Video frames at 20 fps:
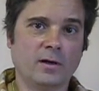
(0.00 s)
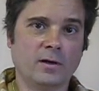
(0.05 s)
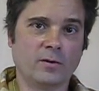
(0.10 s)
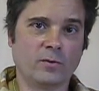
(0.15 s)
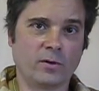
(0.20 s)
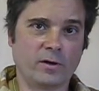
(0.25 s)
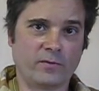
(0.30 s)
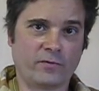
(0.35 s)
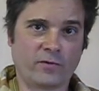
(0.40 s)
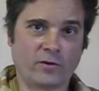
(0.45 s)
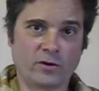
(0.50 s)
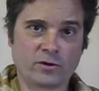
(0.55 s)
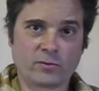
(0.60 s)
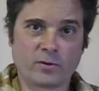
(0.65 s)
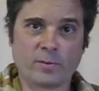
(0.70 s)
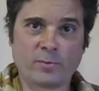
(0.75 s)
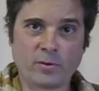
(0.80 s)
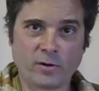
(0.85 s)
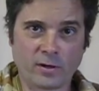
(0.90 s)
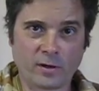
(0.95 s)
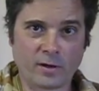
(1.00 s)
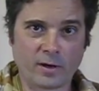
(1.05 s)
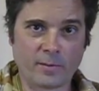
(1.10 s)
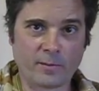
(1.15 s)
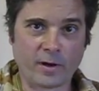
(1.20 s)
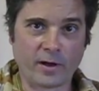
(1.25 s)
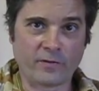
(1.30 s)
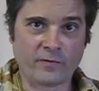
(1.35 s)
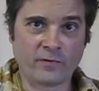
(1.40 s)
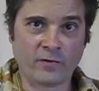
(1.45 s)
we first we put it on
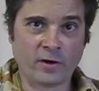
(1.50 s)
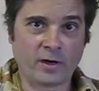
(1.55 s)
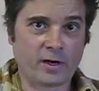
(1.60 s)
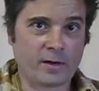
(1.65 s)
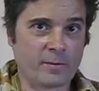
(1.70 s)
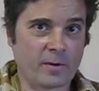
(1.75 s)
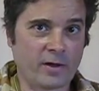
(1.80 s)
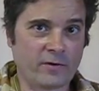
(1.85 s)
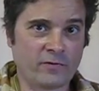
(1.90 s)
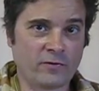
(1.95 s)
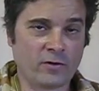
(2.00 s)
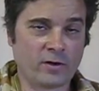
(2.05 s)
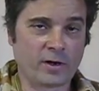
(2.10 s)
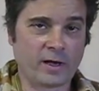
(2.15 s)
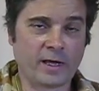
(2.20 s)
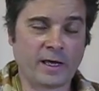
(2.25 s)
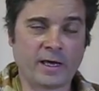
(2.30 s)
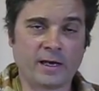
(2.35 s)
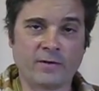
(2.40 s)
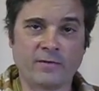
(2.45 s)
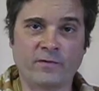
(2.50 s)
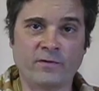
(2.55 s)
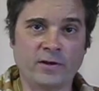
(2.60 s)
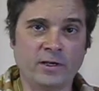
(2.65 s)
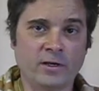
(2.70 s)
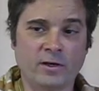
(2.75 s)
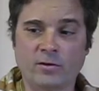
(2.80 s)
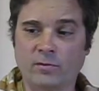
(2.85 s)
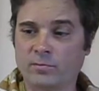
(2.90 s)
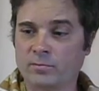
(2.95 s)
my foot, and my foot I had a you
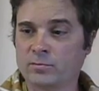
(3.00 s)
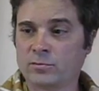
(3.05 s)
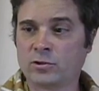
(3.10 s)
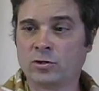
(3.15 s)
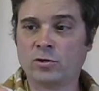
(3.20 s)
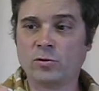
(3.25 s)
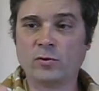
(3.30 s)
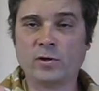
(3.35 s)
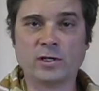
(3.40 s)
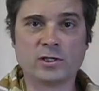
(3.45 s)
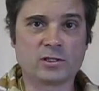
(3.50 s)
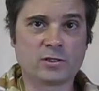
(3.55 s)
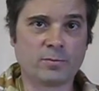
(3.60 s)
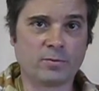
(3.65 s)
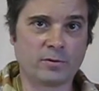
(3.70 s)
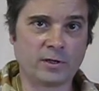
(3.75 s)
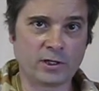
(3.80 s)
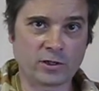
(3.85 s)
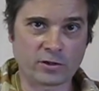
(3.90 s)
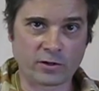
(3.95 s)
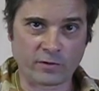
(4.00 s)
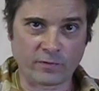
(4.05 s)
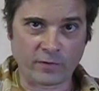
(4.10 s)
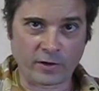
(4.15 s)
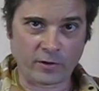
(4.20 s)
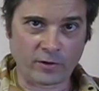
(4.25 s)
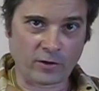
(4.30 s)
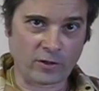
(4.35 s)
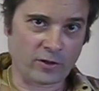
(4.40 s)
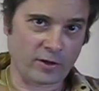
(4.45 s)
know two inch splinter,
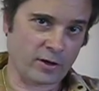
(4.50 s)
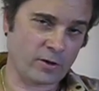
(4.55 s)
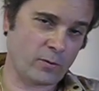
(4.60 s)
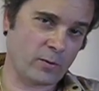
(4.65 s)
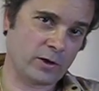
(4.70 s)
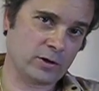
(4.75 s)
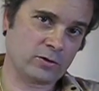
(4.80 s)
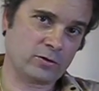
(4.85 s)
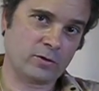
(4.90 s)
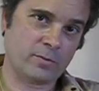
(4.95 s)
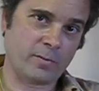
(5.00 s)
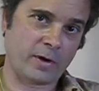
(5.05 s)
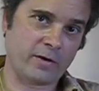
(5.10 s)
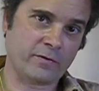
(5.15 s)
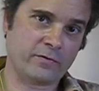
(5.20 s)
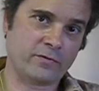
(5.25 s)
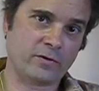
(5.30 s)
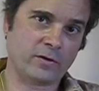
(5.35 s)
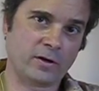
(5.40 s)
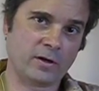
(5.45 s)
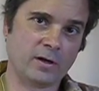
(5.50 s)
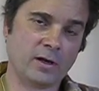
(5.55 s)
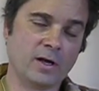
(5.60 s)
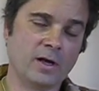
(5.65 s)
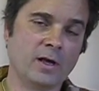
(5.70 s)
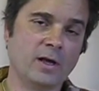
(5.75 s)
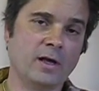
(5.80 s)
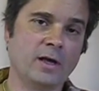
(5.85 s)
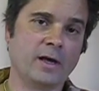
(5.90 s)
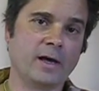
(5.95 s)
very thick, went through my foot,
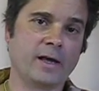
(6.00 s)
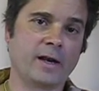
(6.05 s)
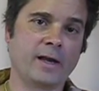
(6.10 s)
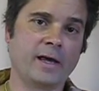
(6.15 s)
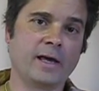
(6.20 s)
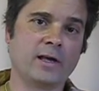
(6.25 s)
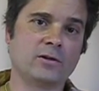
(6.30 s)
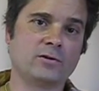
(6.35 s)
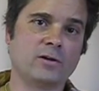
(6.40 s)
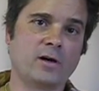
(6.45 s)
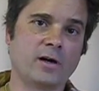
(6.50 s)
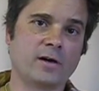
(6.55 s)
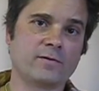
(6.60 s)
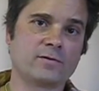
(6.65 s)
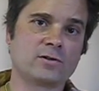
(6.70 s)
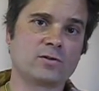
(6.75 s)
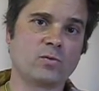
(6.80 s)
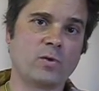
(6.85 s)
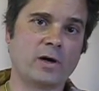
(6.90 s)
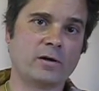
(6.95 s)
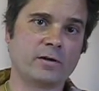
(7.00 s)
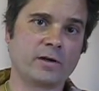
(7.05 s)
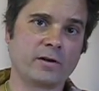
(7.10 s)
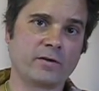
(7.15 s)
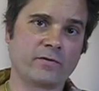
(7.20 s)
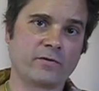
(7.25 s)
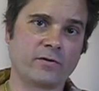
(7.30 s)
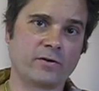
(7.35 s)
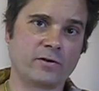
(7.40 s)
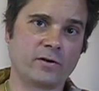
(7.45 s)
and I had a lot of swelling
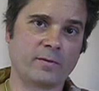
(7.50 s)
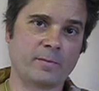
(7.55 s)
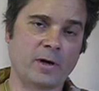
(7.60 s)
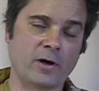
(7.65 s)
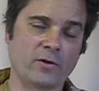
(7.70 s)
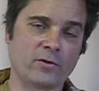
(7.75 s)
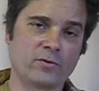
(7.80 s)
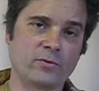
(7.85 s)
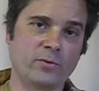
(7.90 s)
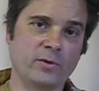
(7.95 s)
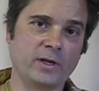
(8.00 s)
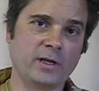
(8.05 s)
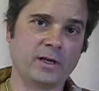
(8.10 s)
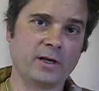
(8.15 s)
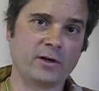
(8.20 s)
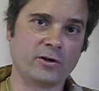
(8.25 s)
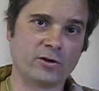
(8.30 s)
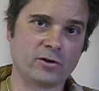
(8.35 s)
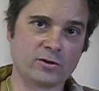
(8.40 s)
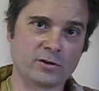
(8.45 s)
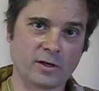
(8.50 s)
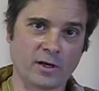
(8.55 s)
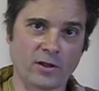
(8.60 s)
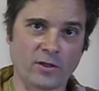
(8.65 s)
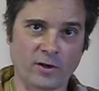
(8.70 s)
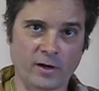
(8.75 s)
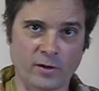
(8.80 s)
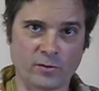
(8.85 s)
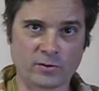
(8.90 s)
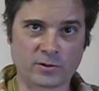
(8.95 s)
for about three years, and I
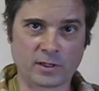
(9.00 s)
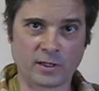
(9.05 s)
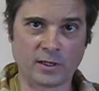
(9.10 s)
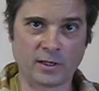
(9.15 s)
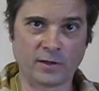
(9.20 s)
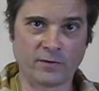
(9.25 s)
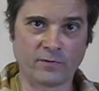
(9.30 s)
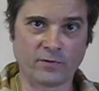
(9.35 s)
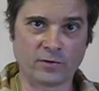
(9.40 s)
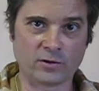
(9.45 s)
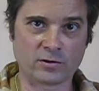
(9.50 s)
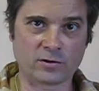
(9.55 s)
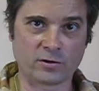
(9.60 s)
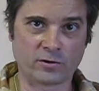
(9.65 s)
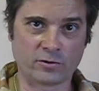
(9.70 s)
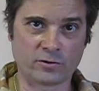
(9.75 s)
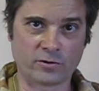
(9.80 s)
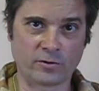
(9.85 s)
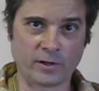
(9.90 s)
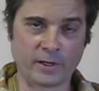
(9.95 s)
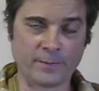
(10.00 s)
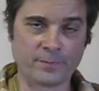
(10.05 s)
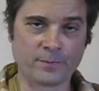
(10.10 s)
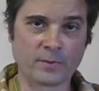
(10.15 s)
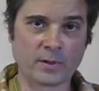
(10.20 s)
thought I was going to need foot surgery,